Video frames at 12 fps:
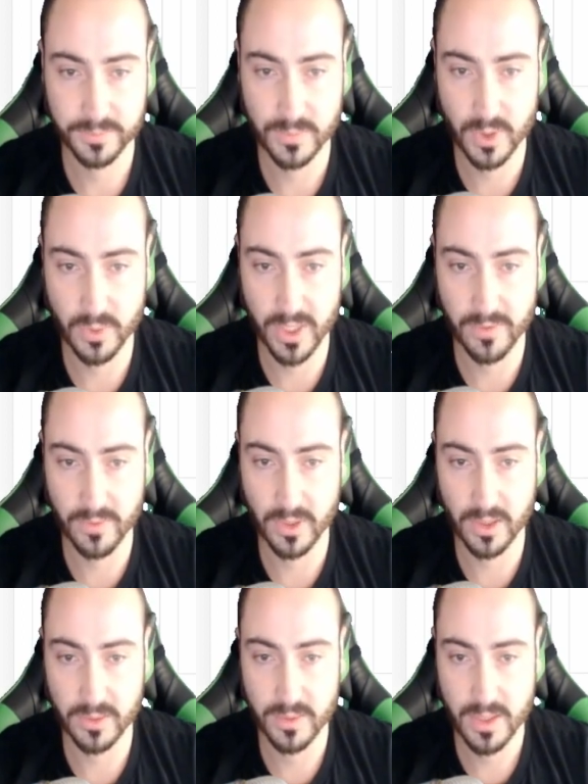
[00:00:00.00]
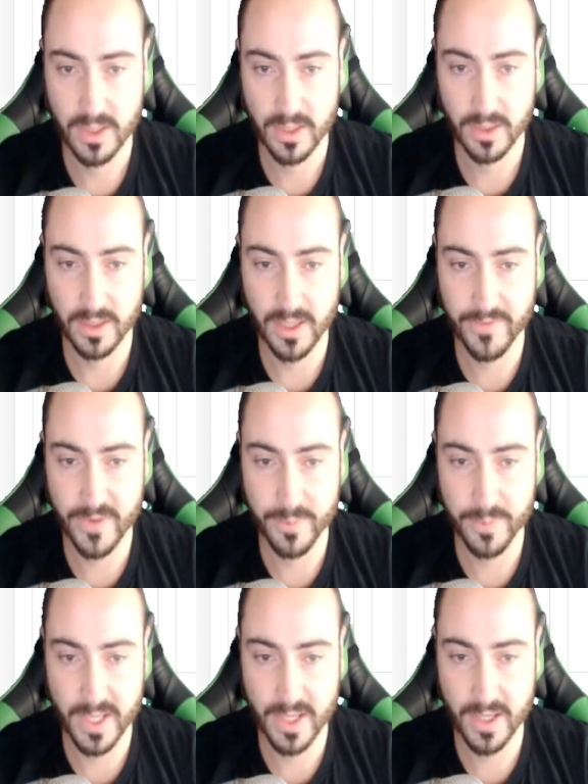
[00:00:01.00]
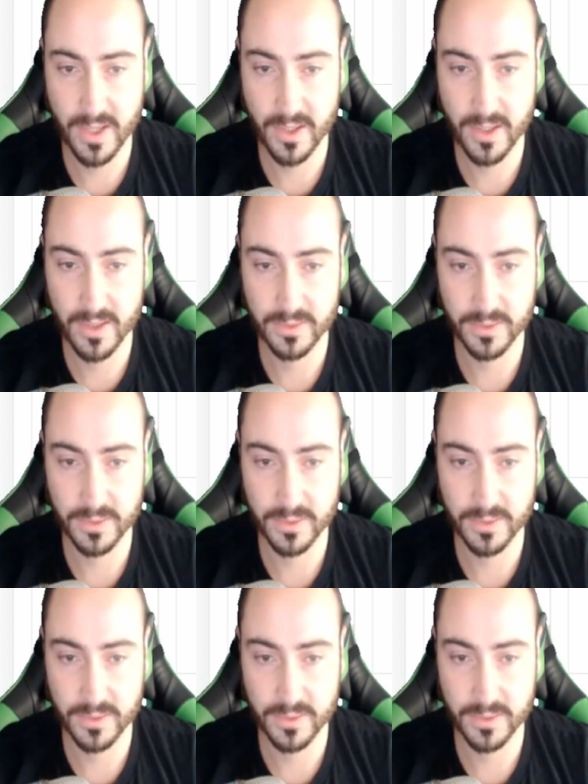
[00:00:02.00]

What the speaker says: So we have our FMP here.